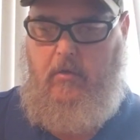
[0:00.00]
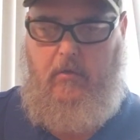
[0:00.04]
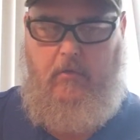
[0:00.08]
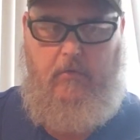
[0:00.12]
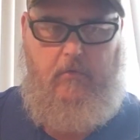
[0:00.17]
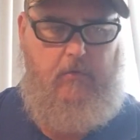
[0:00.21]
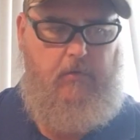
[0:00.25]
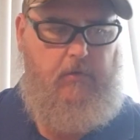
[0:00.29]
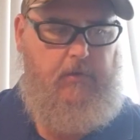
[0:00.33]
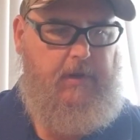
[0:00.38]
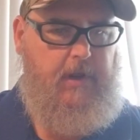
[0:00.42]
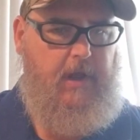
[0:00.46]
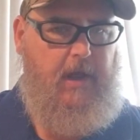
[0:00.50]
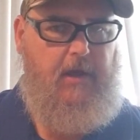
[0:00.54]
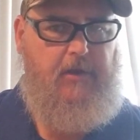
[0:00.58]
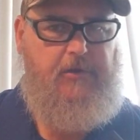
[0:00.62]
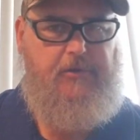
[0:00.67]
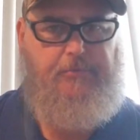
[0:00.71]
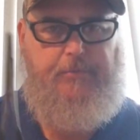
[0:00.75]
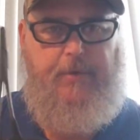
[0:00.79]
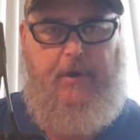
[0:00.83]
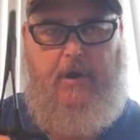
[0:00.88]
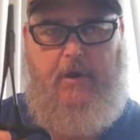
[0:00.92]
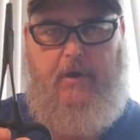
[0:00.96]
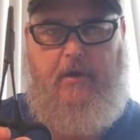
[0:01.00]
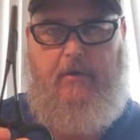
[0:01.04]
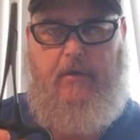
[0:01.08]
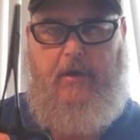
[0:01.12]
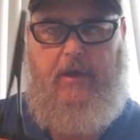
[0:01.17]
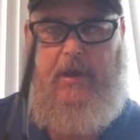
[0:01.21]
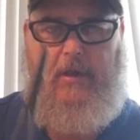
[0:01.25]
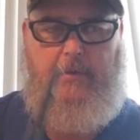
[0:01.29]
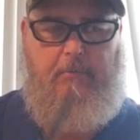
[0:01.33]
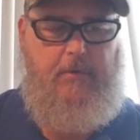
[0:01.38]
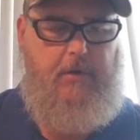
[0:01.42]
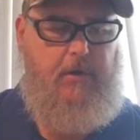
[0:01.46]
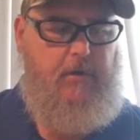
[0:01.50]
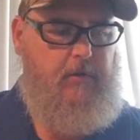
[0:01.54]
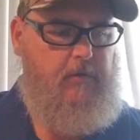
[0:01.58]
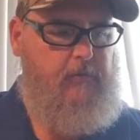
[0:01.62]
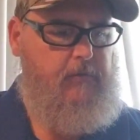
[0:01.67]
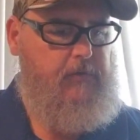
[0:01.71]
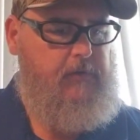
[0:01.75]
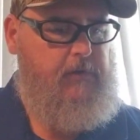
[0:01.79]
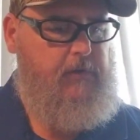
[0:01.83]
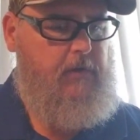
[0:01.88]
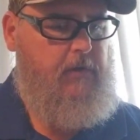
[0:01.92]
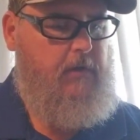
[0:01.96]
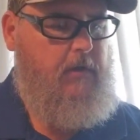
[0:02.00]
Real nice pair of hemos,